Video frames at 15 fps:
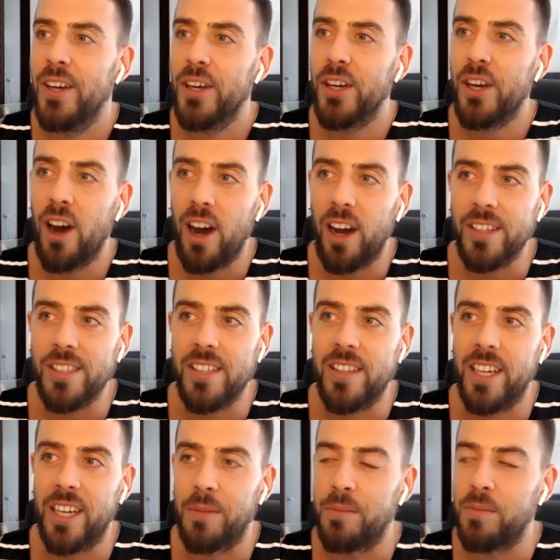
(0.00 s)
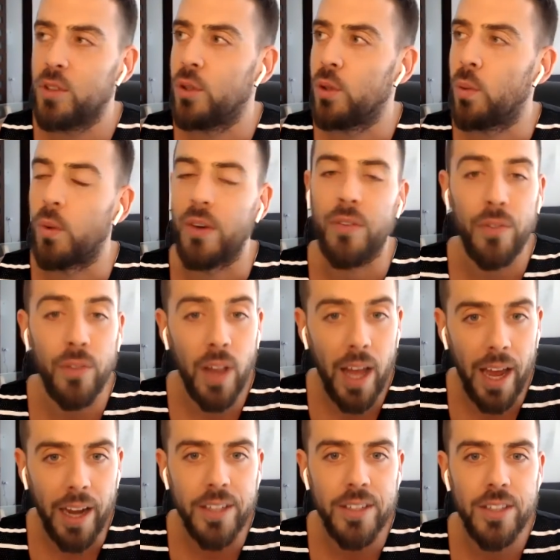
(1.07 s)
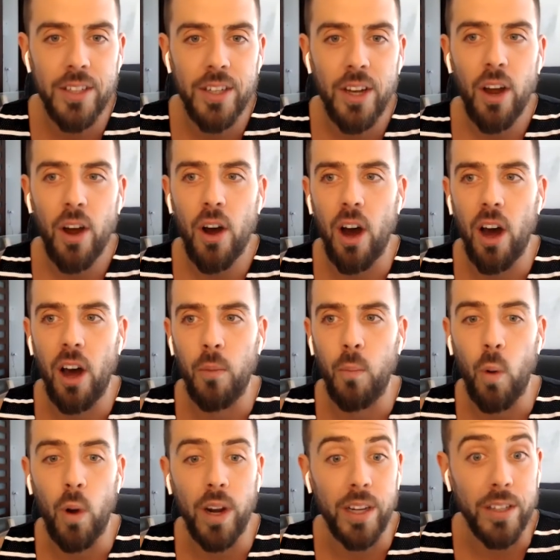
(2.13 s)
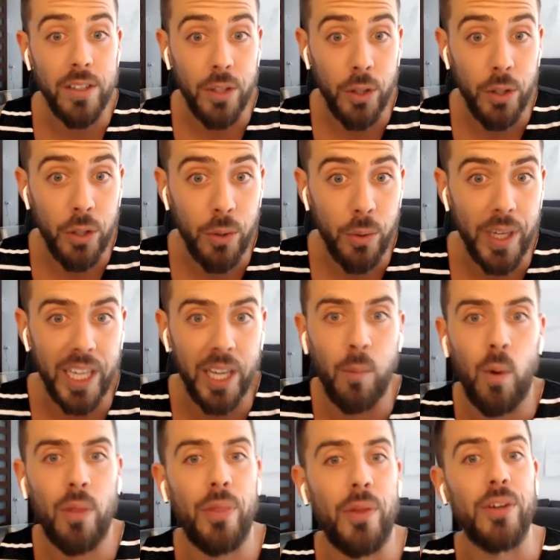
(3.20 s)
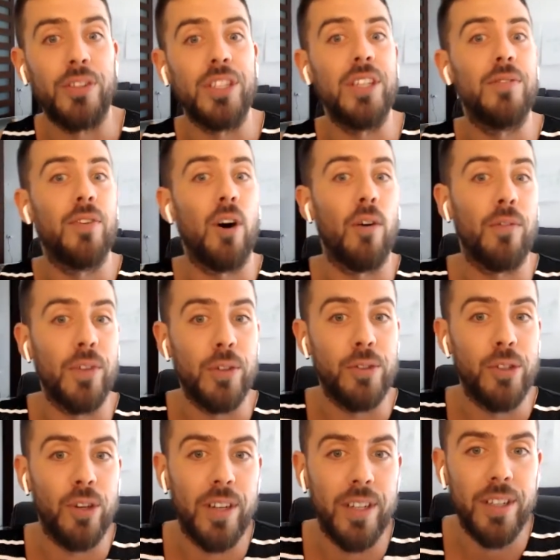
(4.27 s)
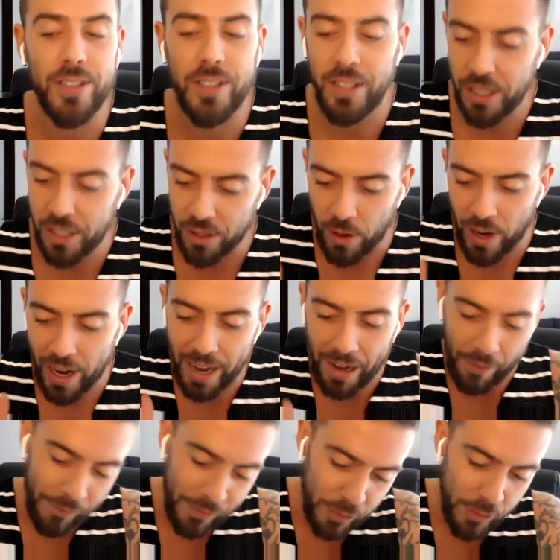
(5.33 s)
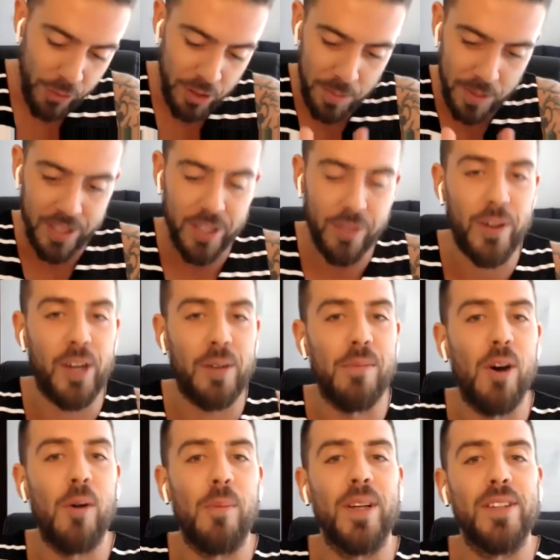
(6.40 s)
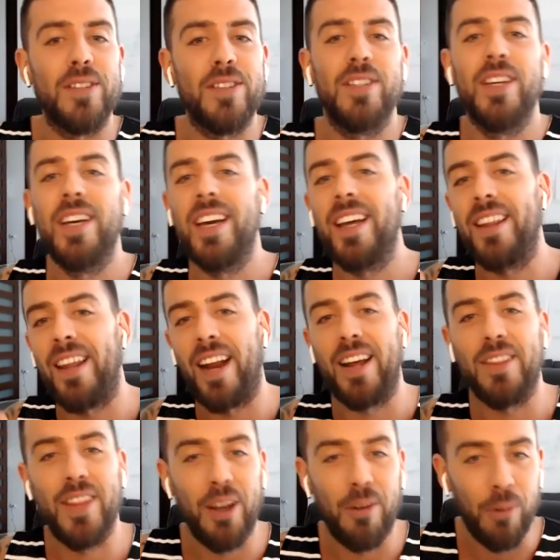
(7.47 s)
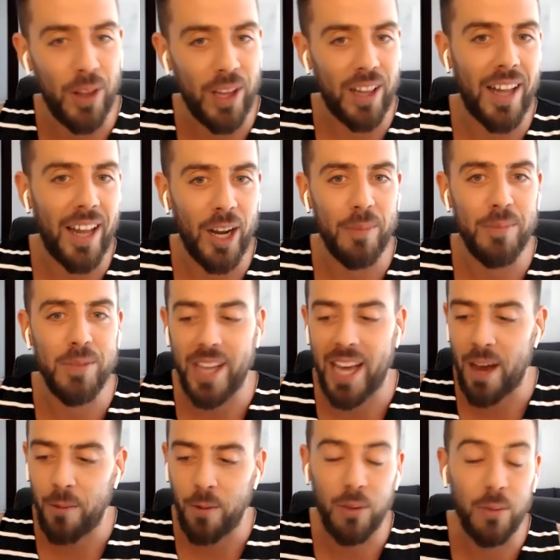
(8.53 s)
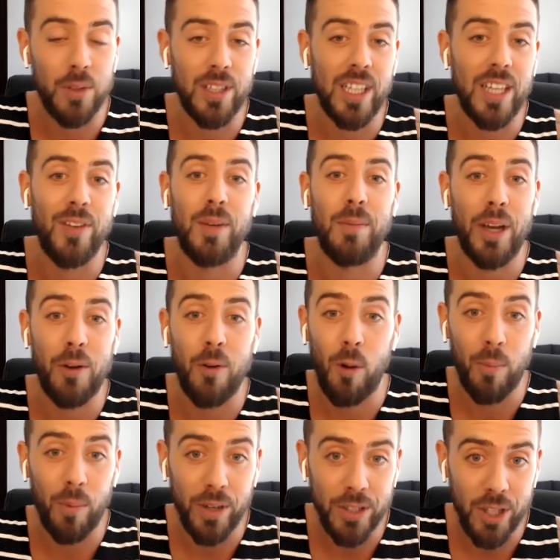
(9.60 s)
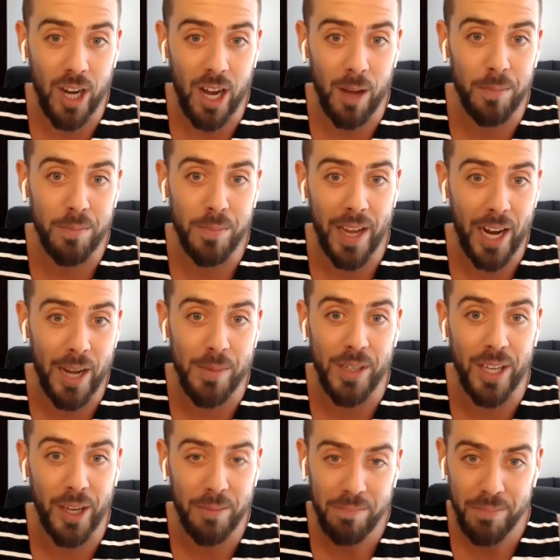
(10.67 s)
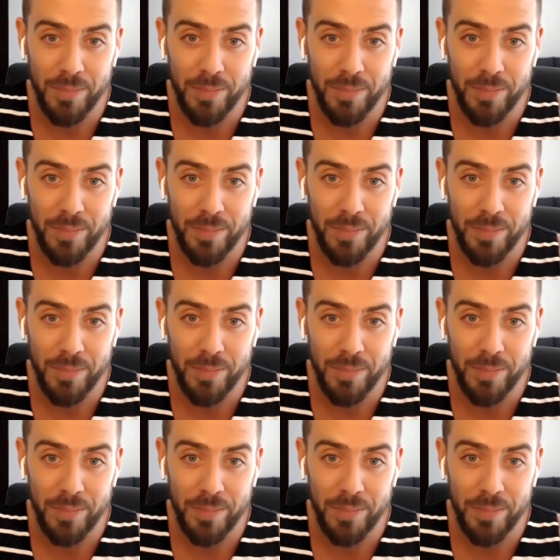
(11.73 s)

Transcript: cause them to reflect on what it is they're doing and what their default future is. So I had a few specific moments that I think really led up to that. One was leaving my corporate job at IBM.